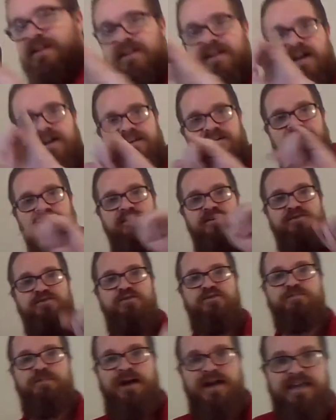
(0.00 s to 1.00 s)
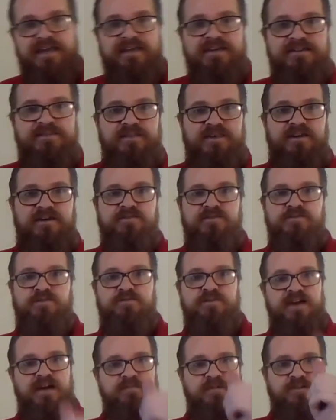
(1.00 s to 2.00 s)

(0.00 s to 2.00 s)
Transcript: kind of use my hand there to do that,